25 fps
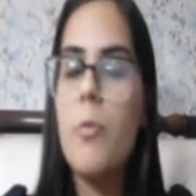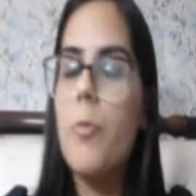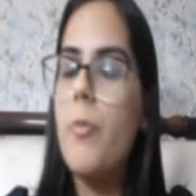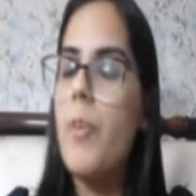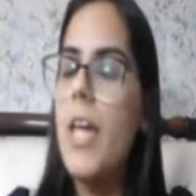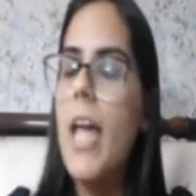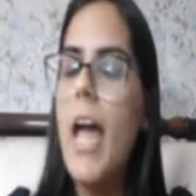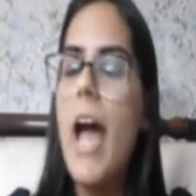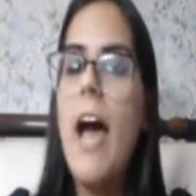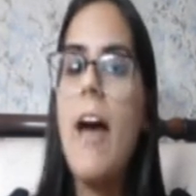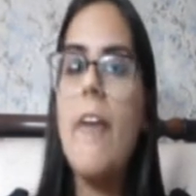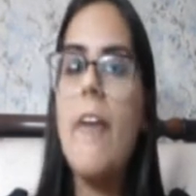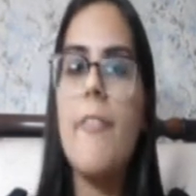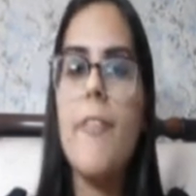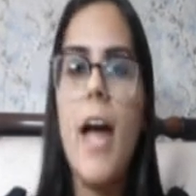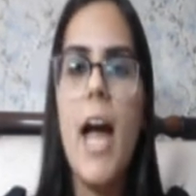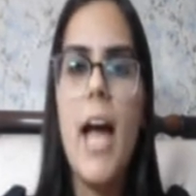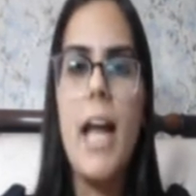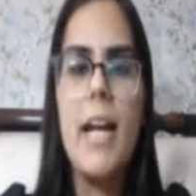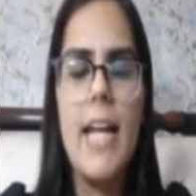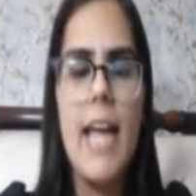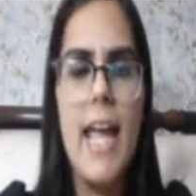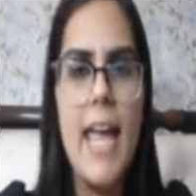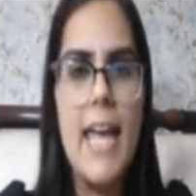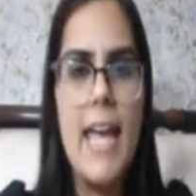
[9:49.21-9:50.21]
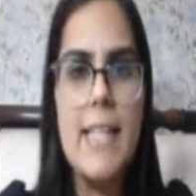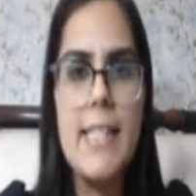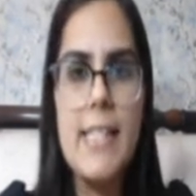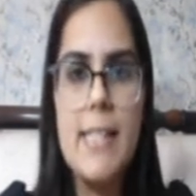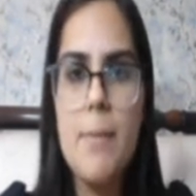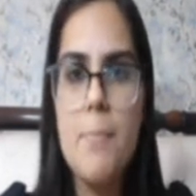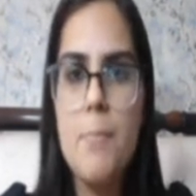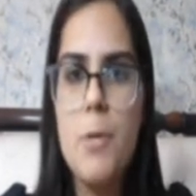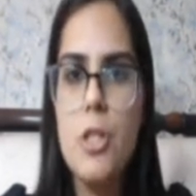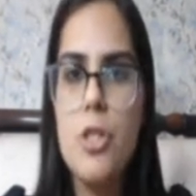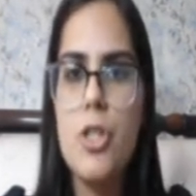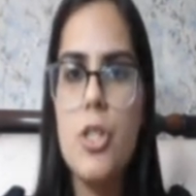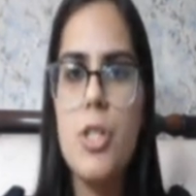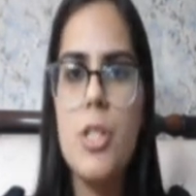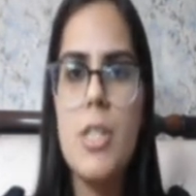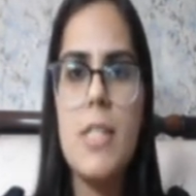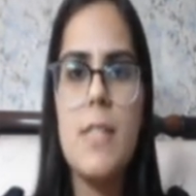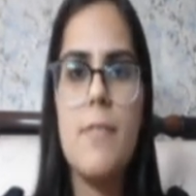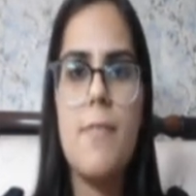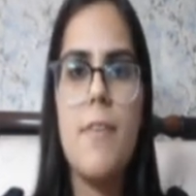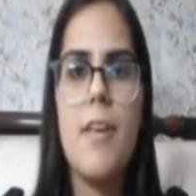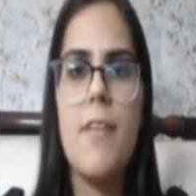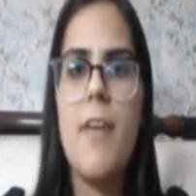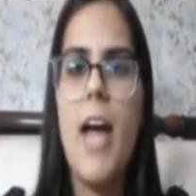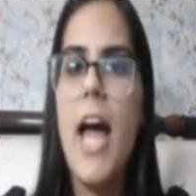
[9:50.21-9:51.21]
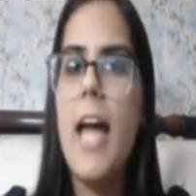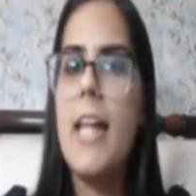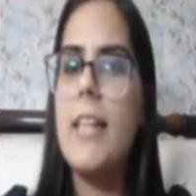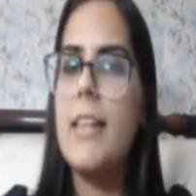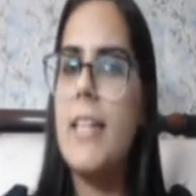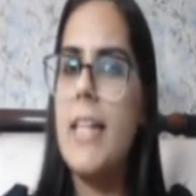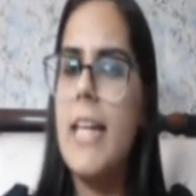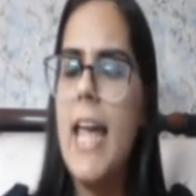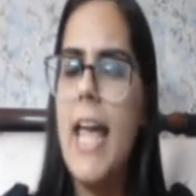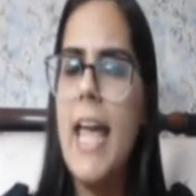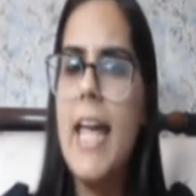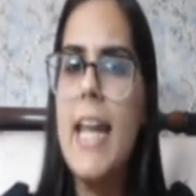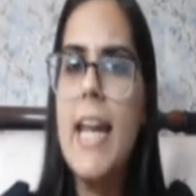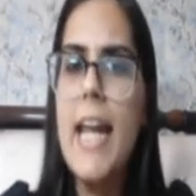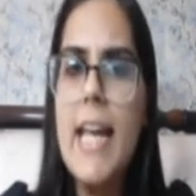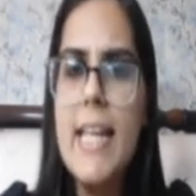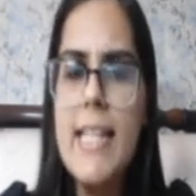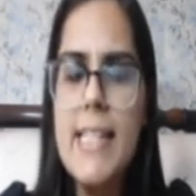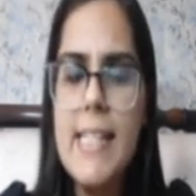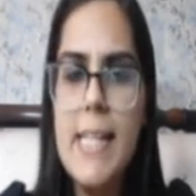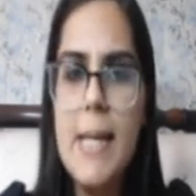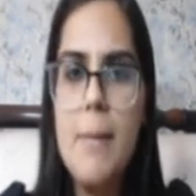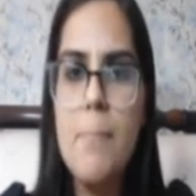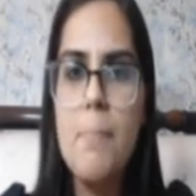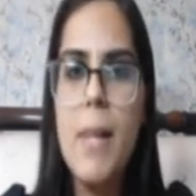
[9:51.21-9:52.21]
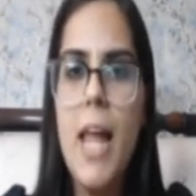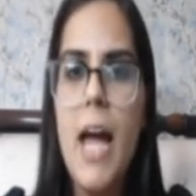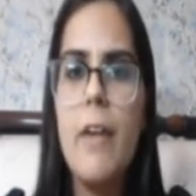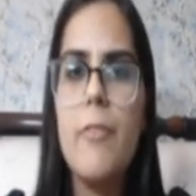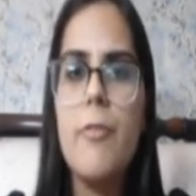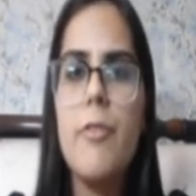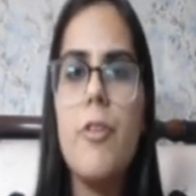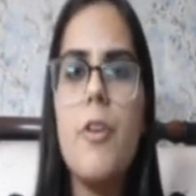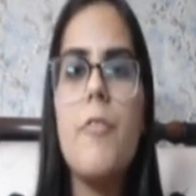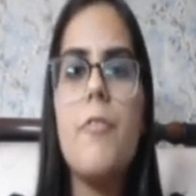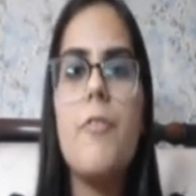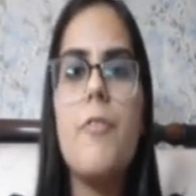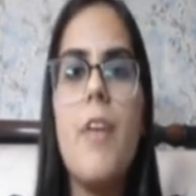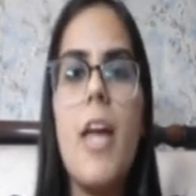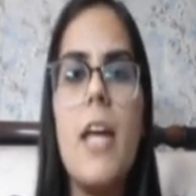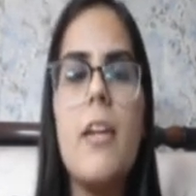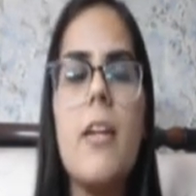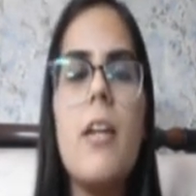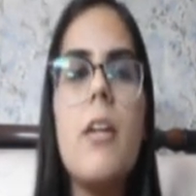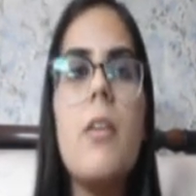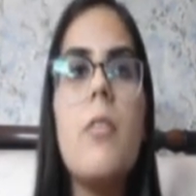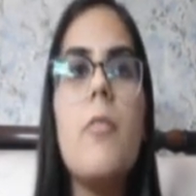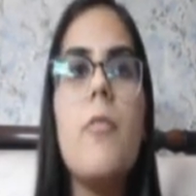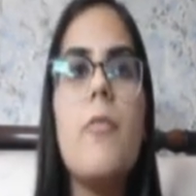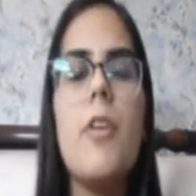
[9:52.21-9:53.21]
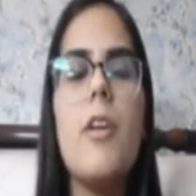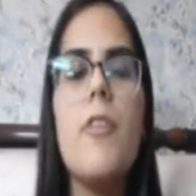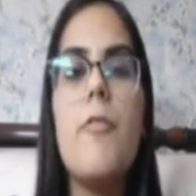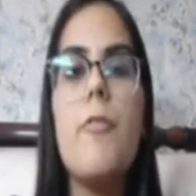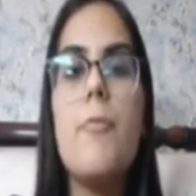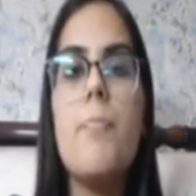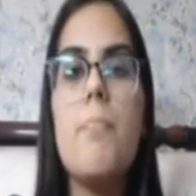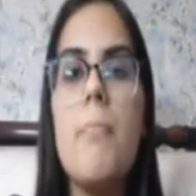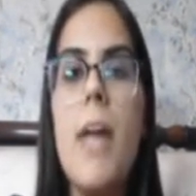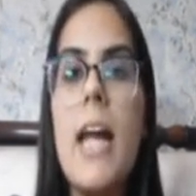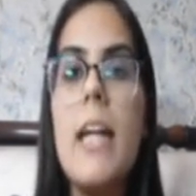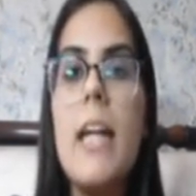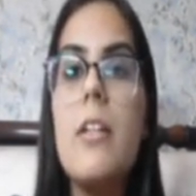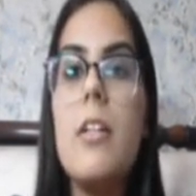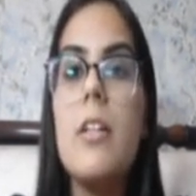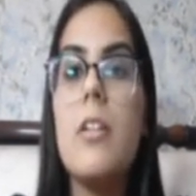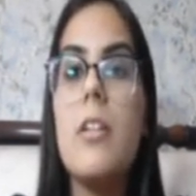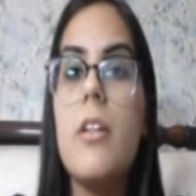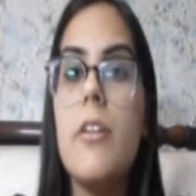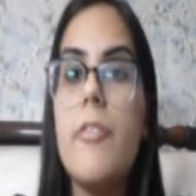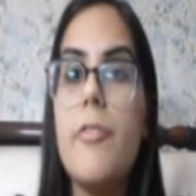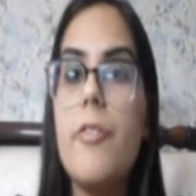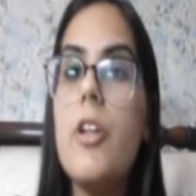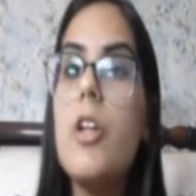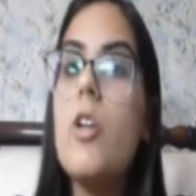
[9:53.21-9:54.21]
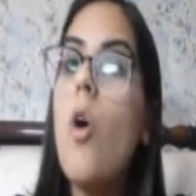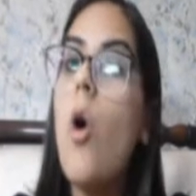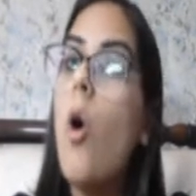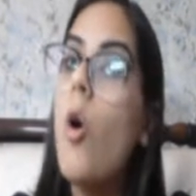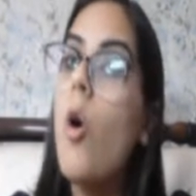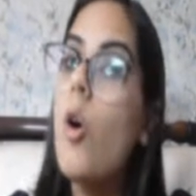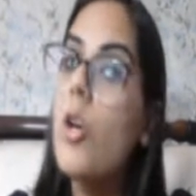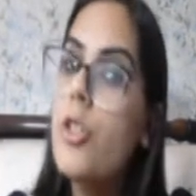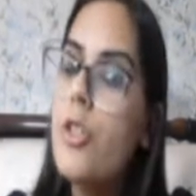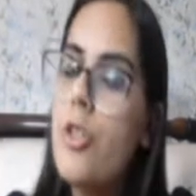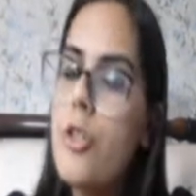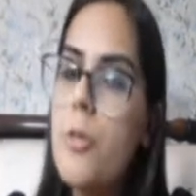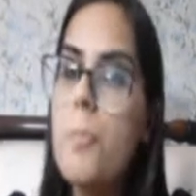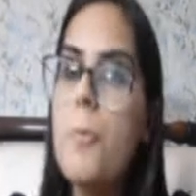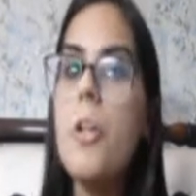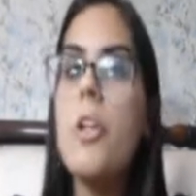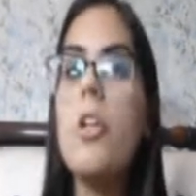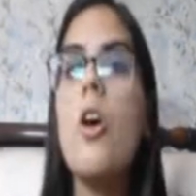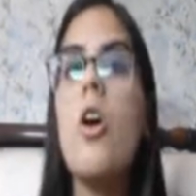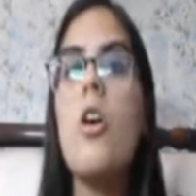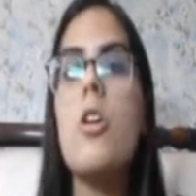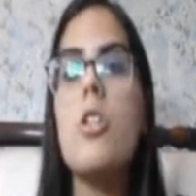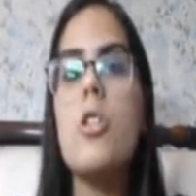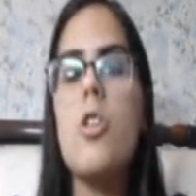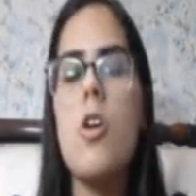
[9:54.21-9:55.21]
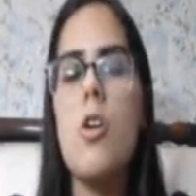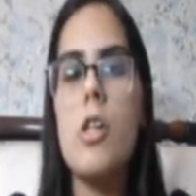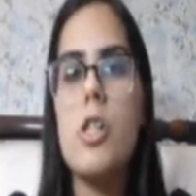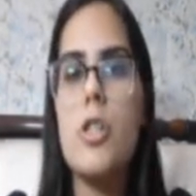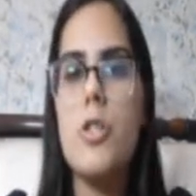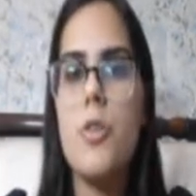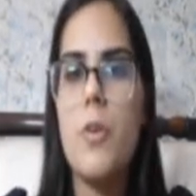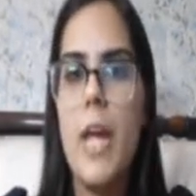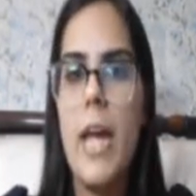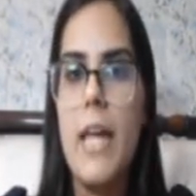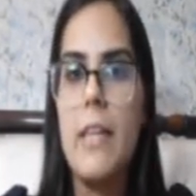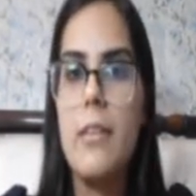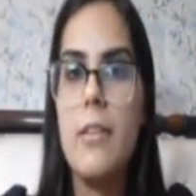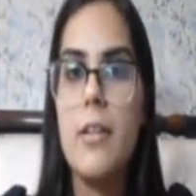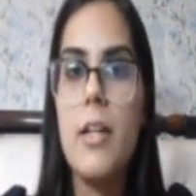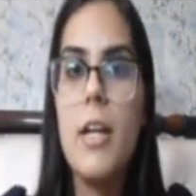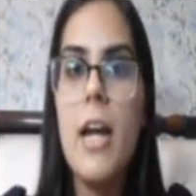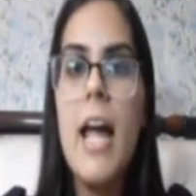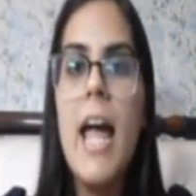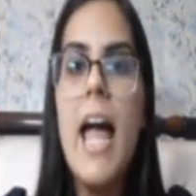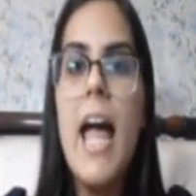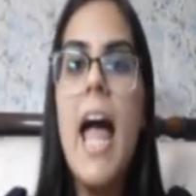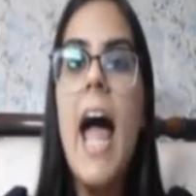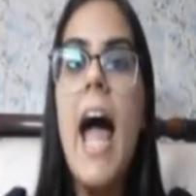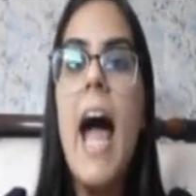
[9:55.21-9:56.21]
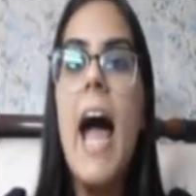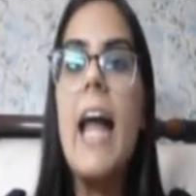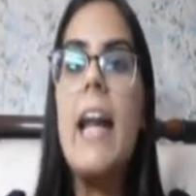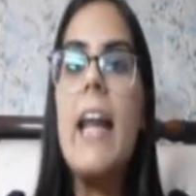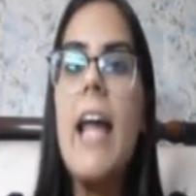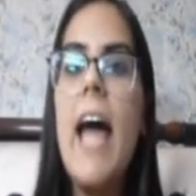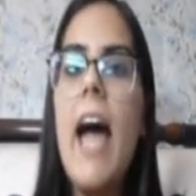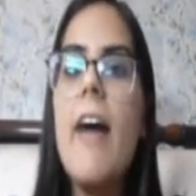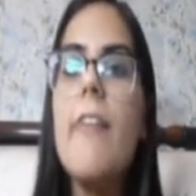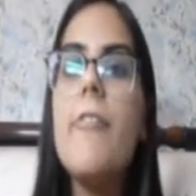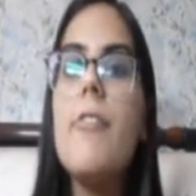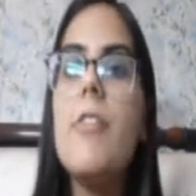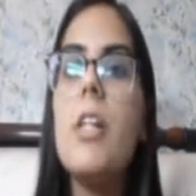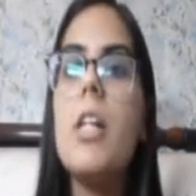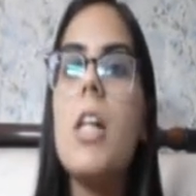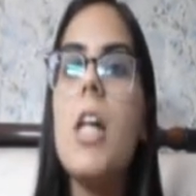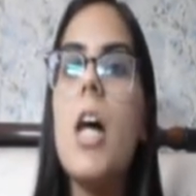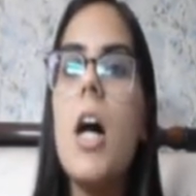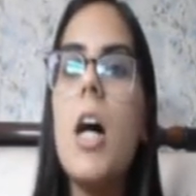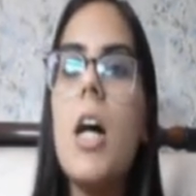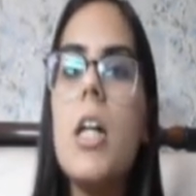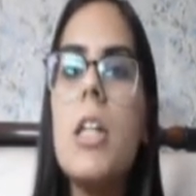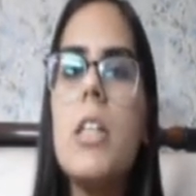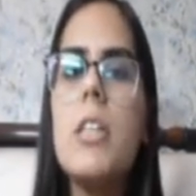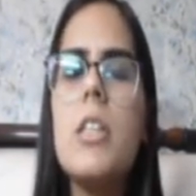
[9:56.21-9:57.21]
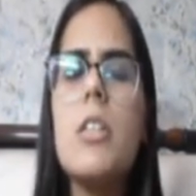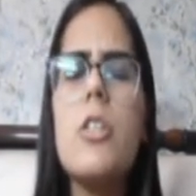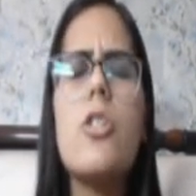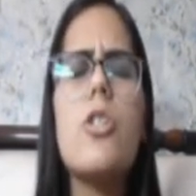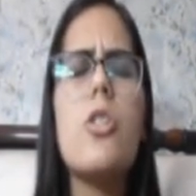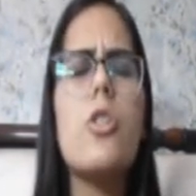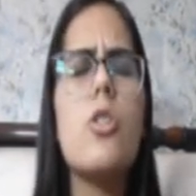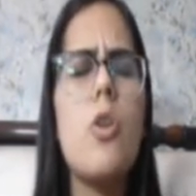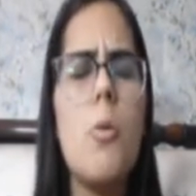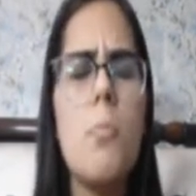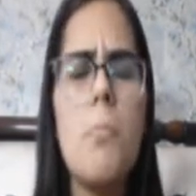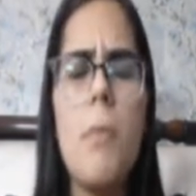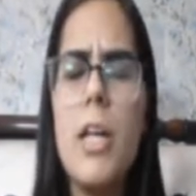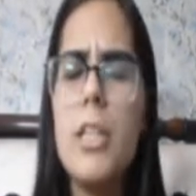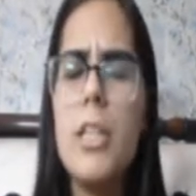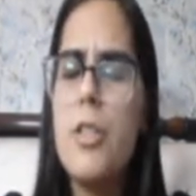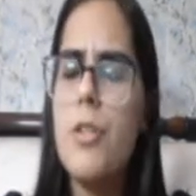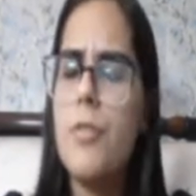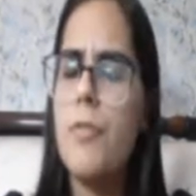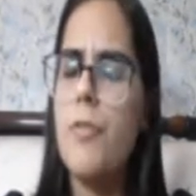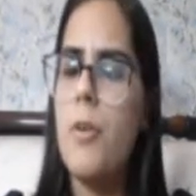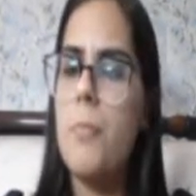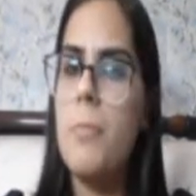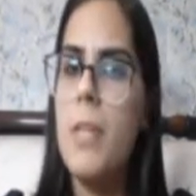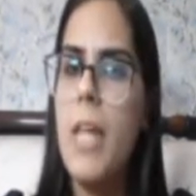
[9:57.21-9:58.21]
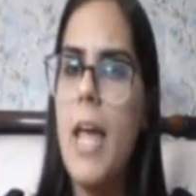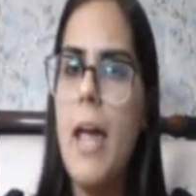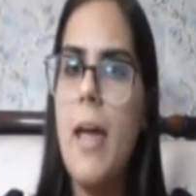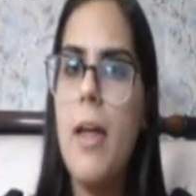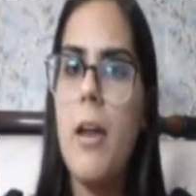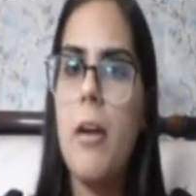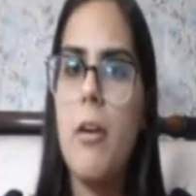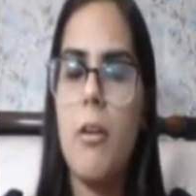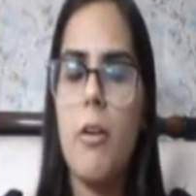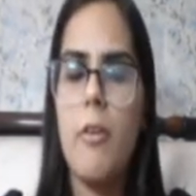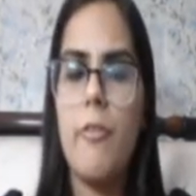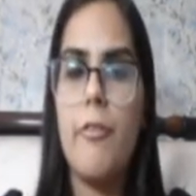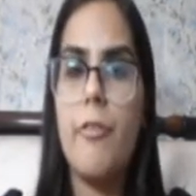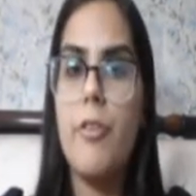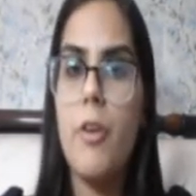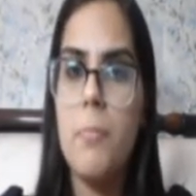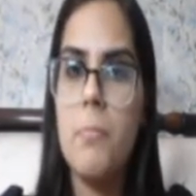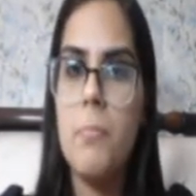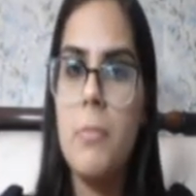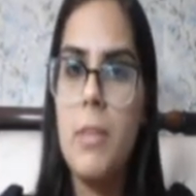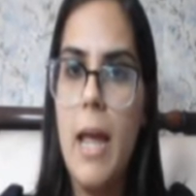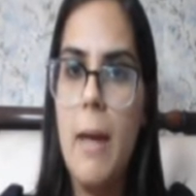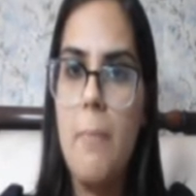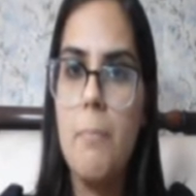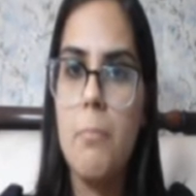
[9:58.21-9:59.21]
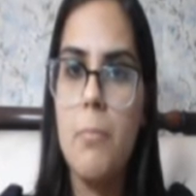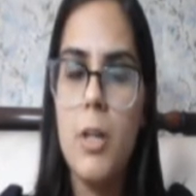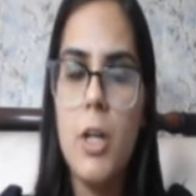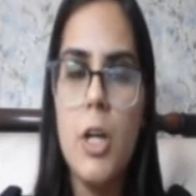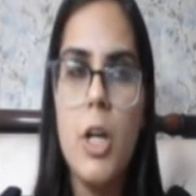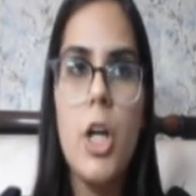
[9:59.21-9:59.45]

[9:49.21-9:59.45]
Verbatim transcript: we have had exhibitions, we've had the N I C platform wherein we've met different entrepreneurs all together and have learned so much from their, from them.